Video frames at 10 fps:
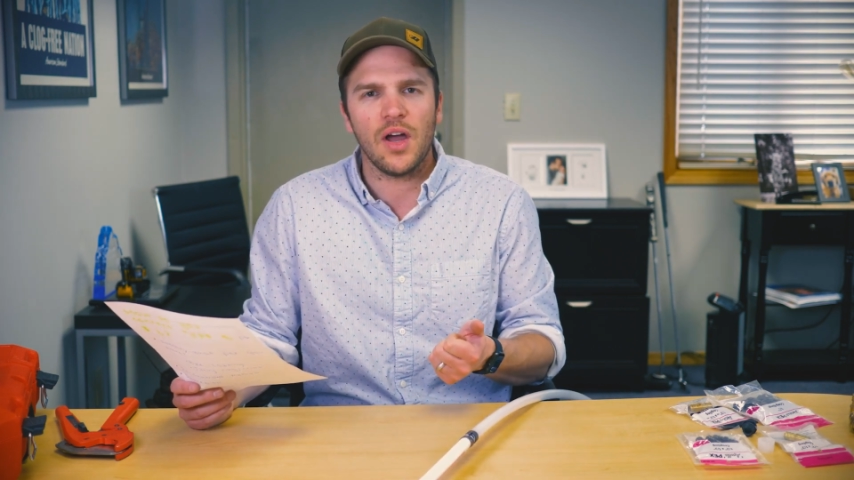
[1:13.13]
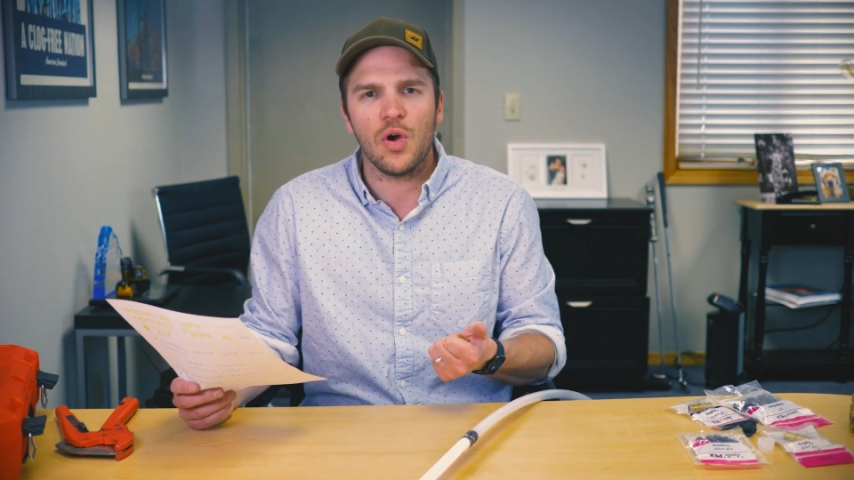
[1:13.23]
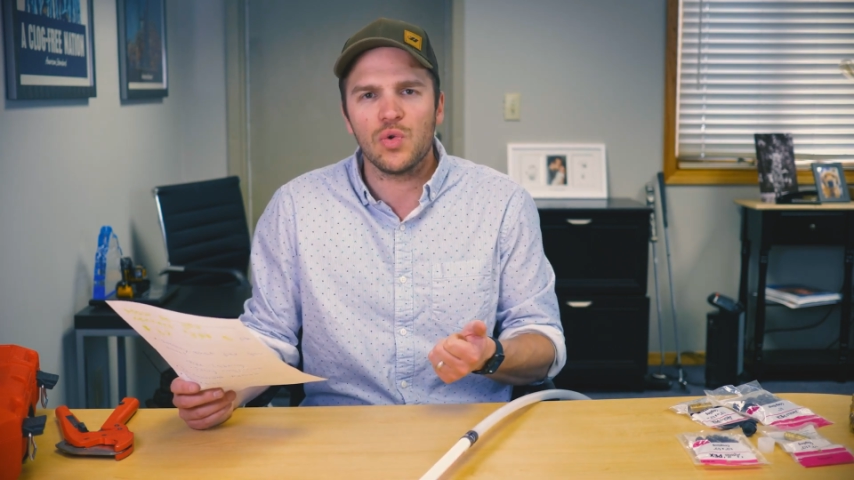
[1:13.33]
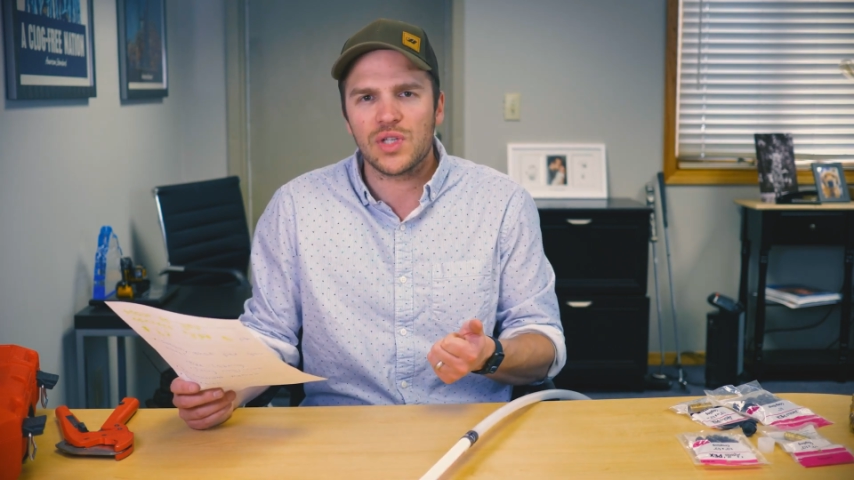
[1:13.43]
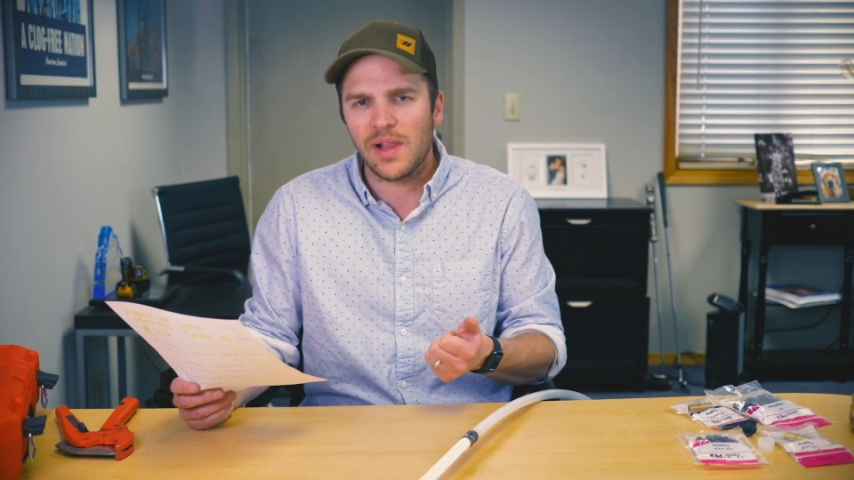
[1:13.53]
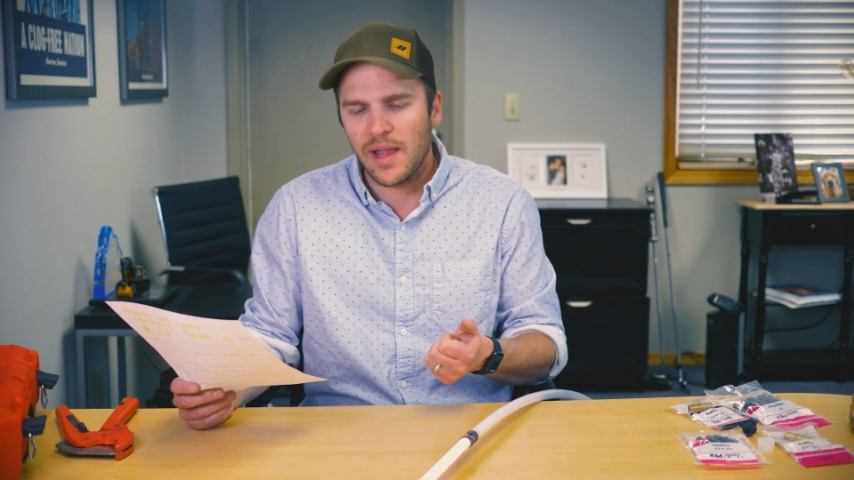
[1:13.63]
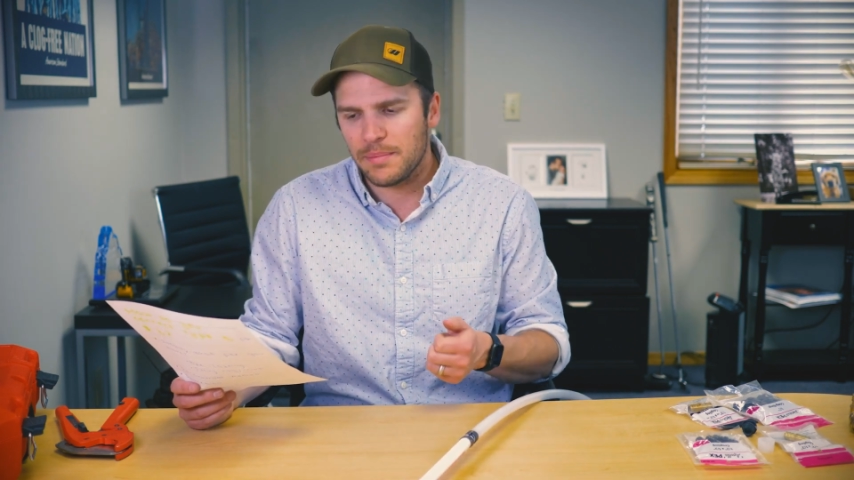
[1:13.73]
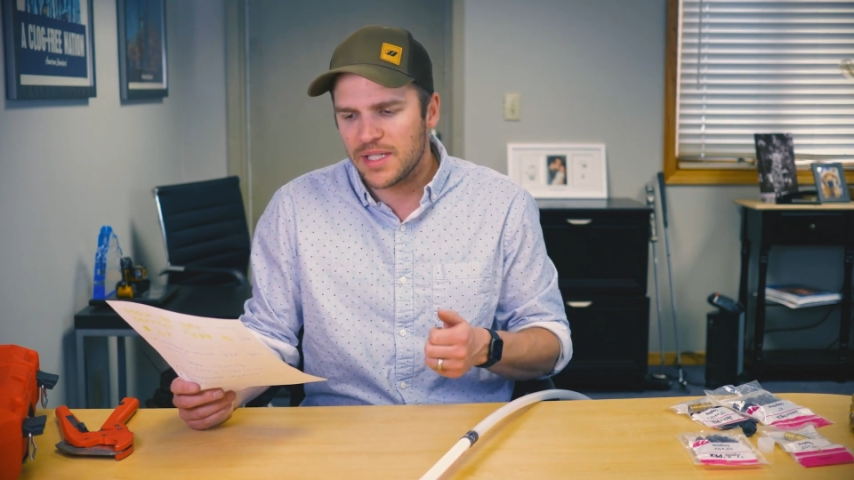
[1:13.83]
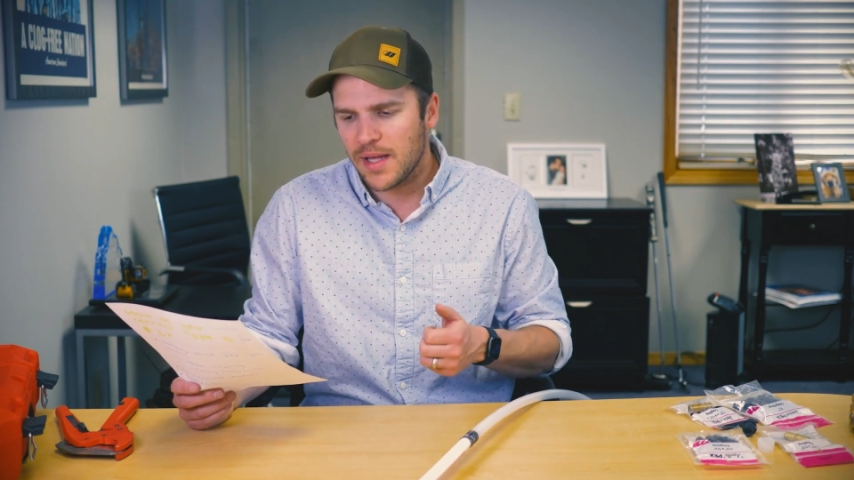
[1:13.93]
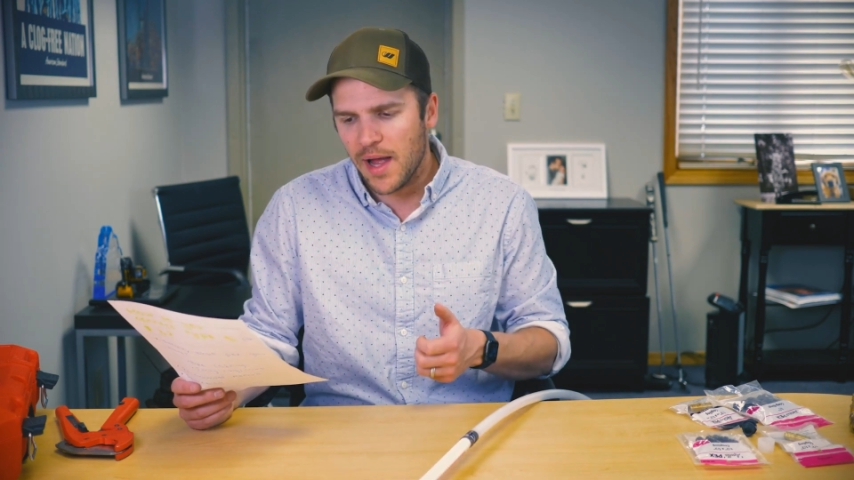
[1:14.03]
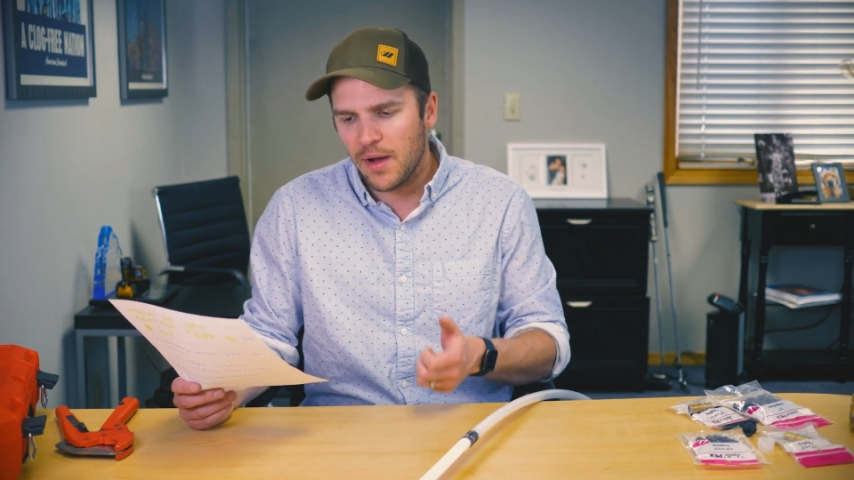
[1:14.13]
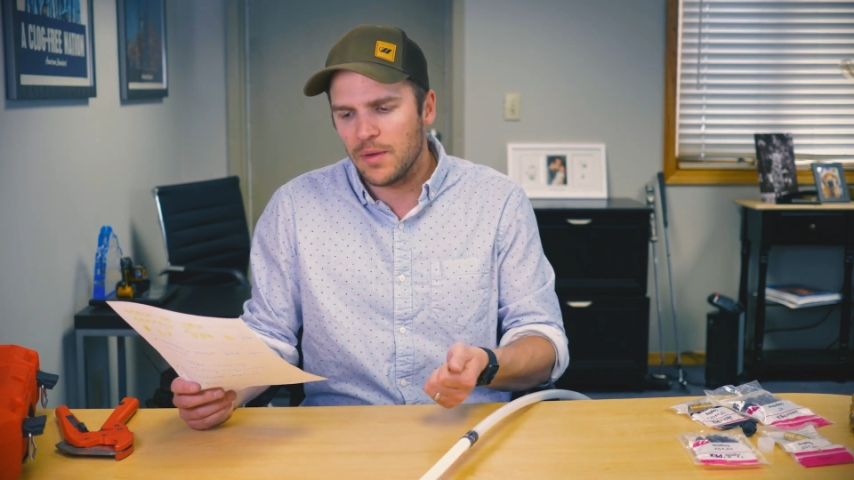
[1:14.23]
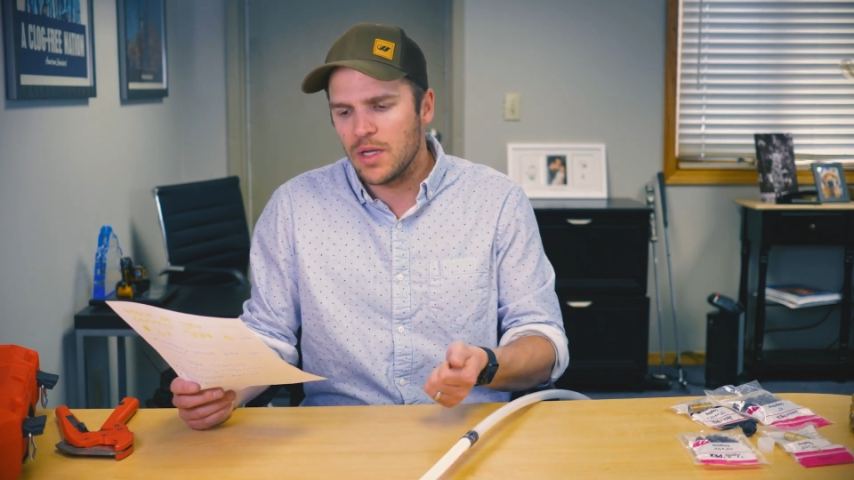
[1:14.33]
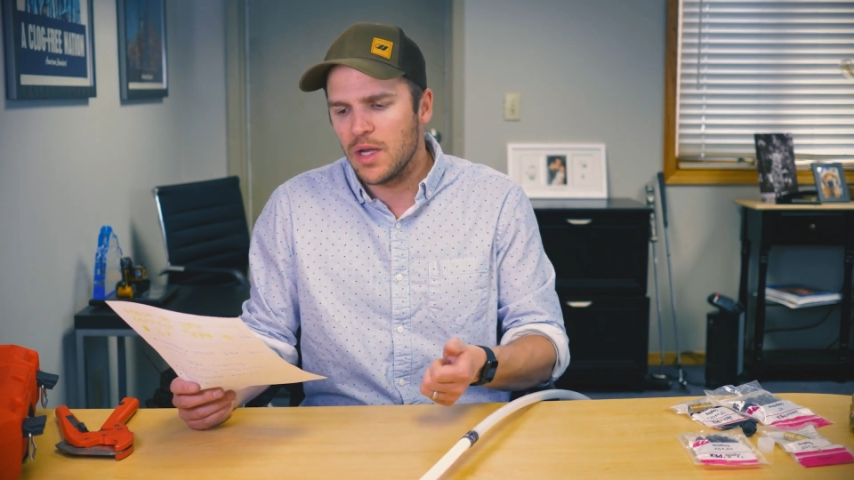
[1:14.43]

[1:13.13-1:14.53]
hose clamp style